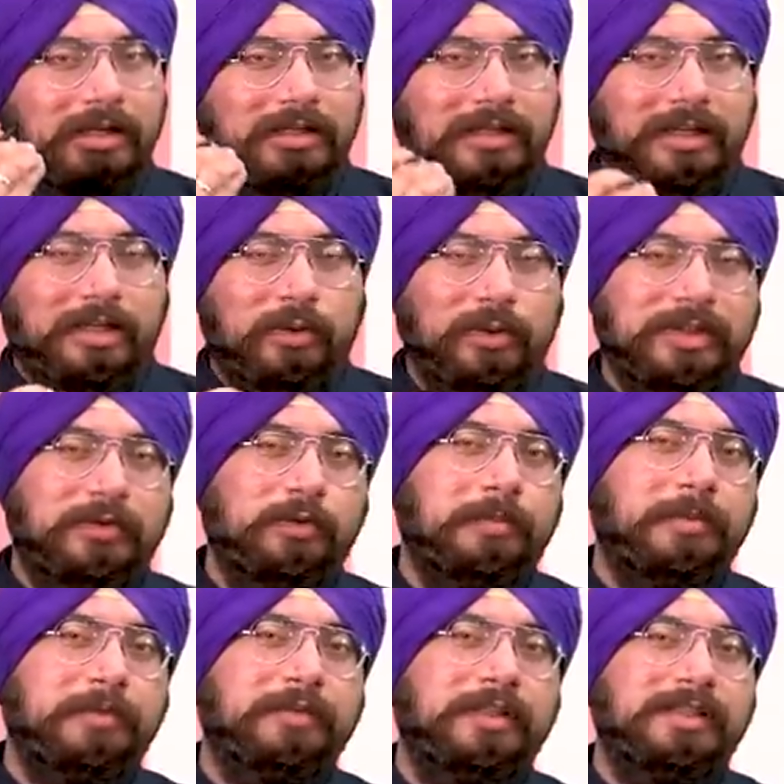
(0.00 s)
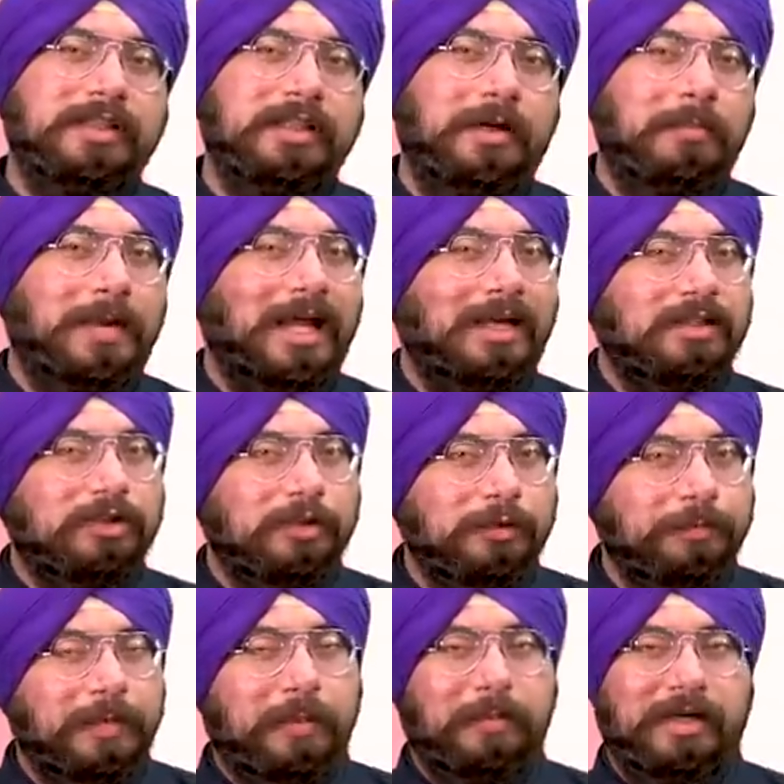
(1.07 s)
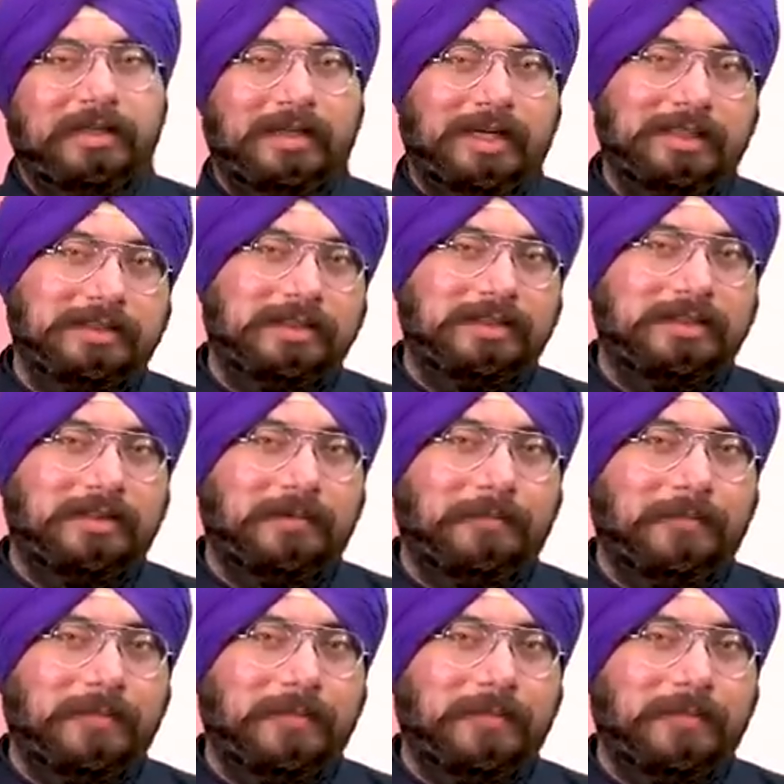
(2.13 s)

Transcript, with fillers: that US would be facing a balance of payment crisis